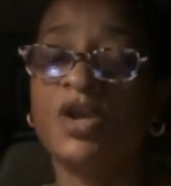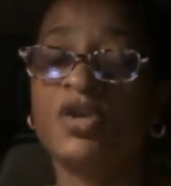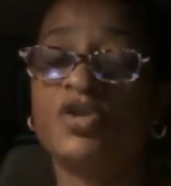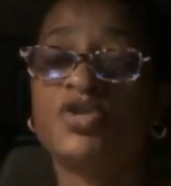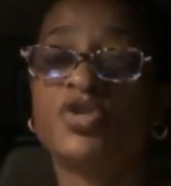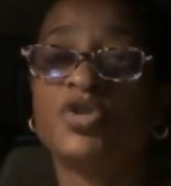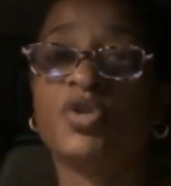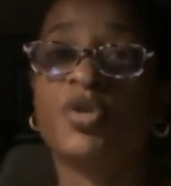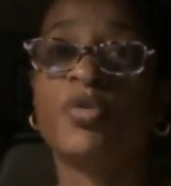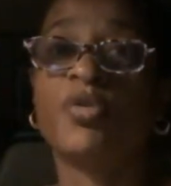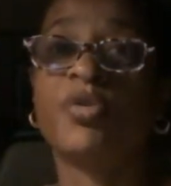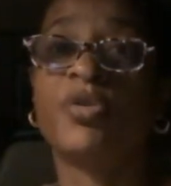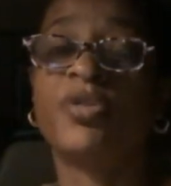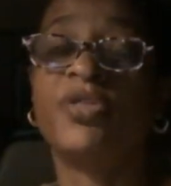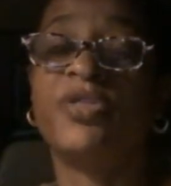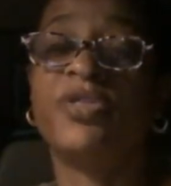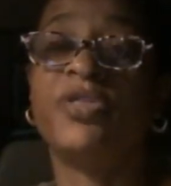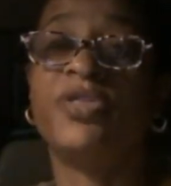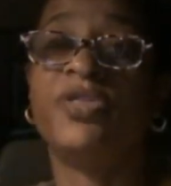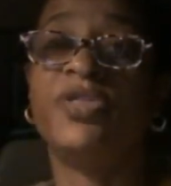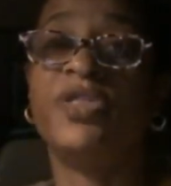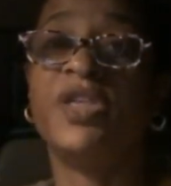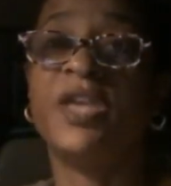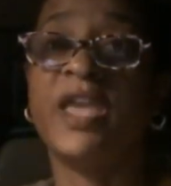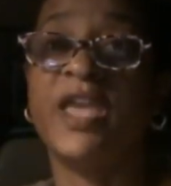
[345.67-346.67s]
So
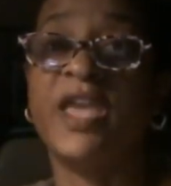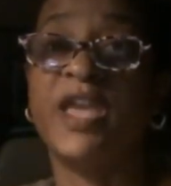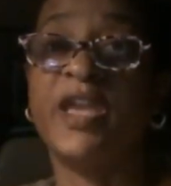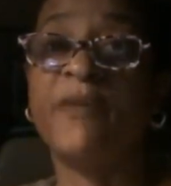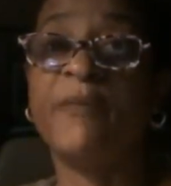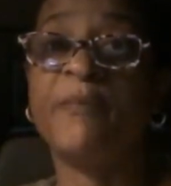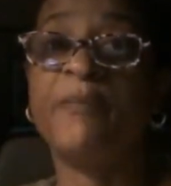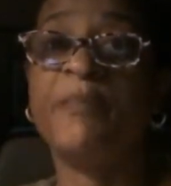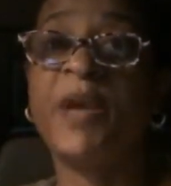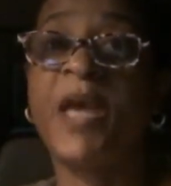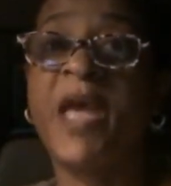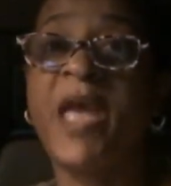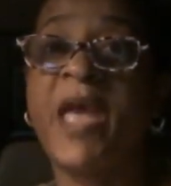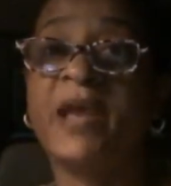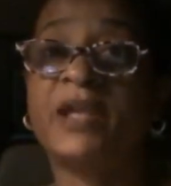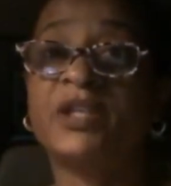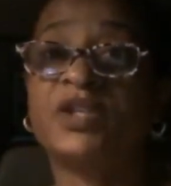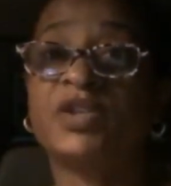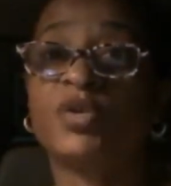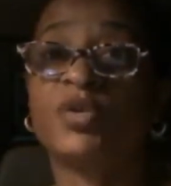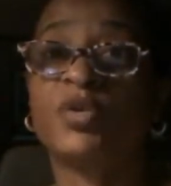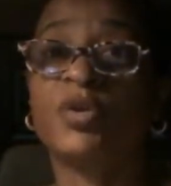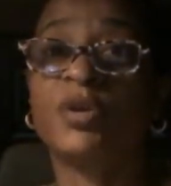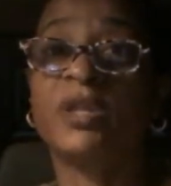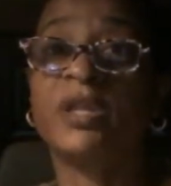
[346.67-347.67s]
the
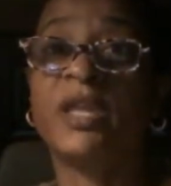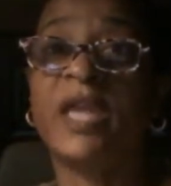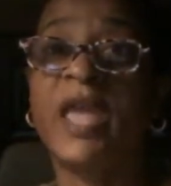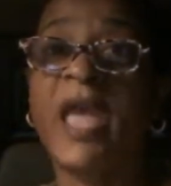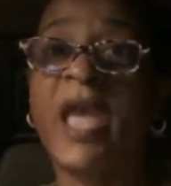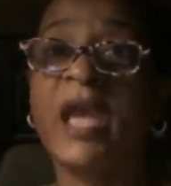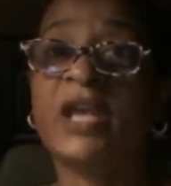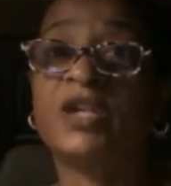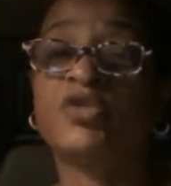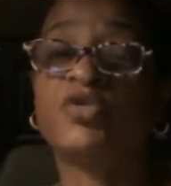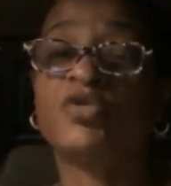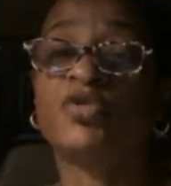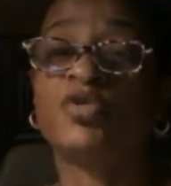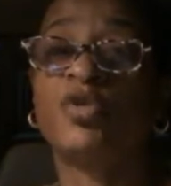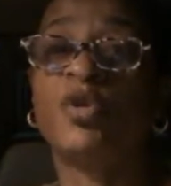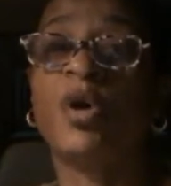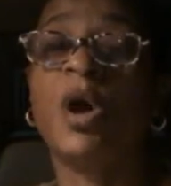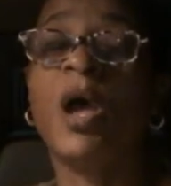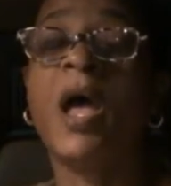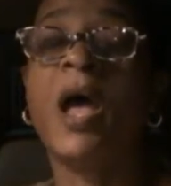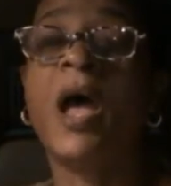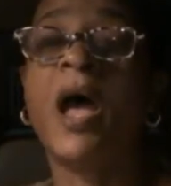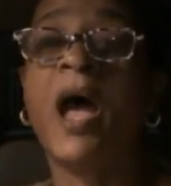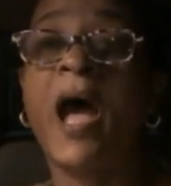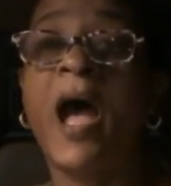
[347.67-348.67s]
impact or the actual
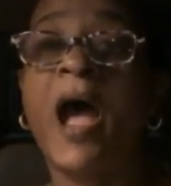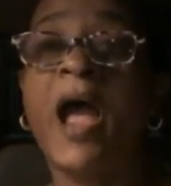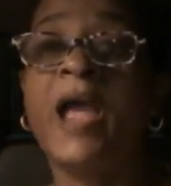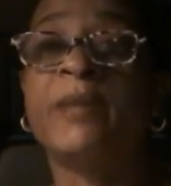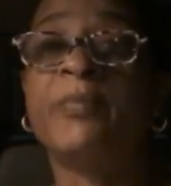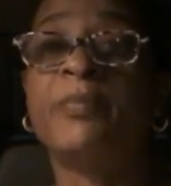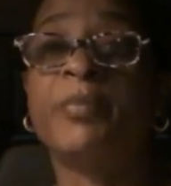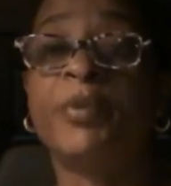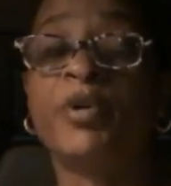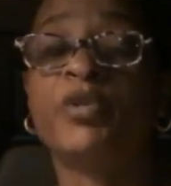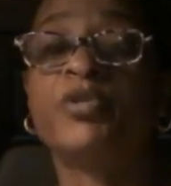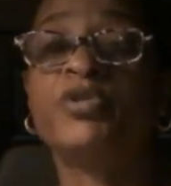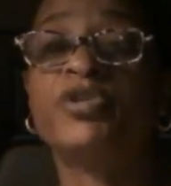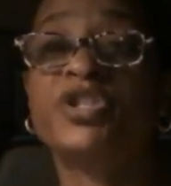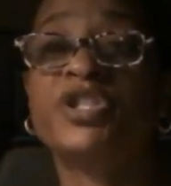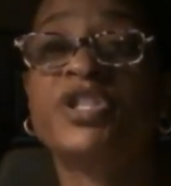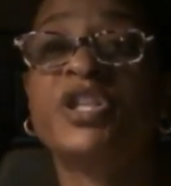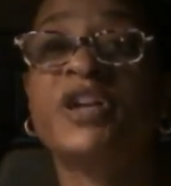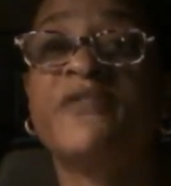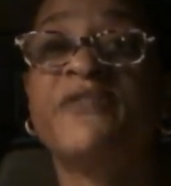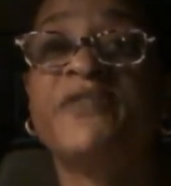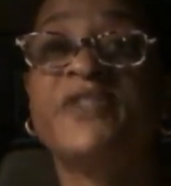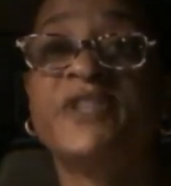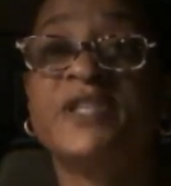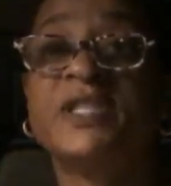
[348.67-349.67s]
hyper
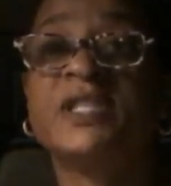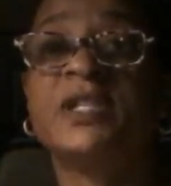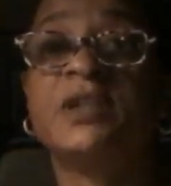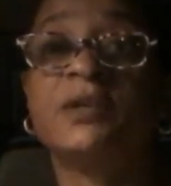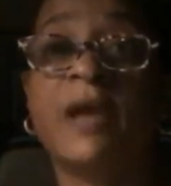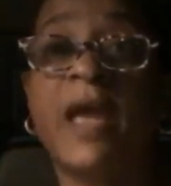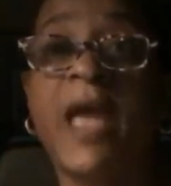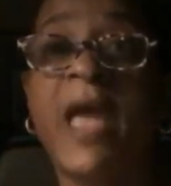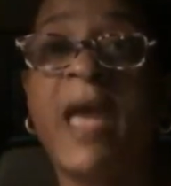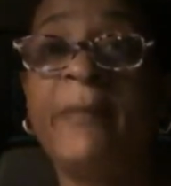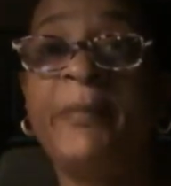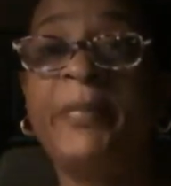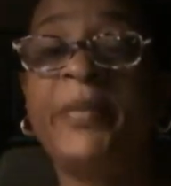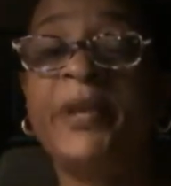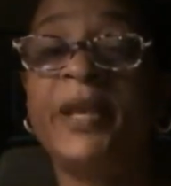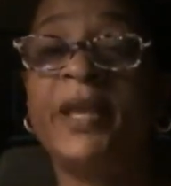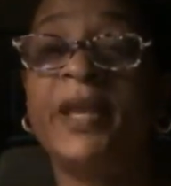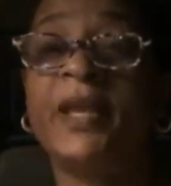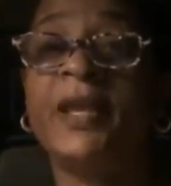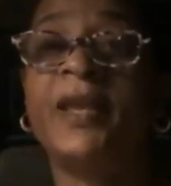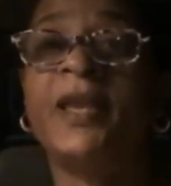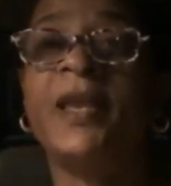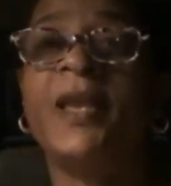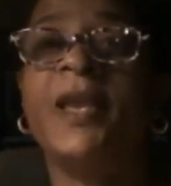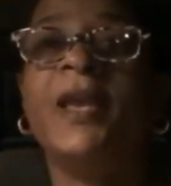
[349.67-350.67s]
stuff is still
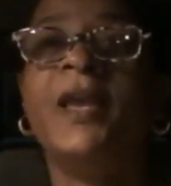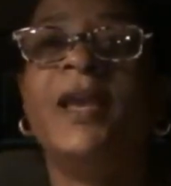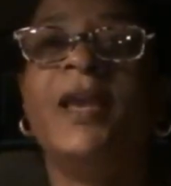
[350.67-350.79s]
happening.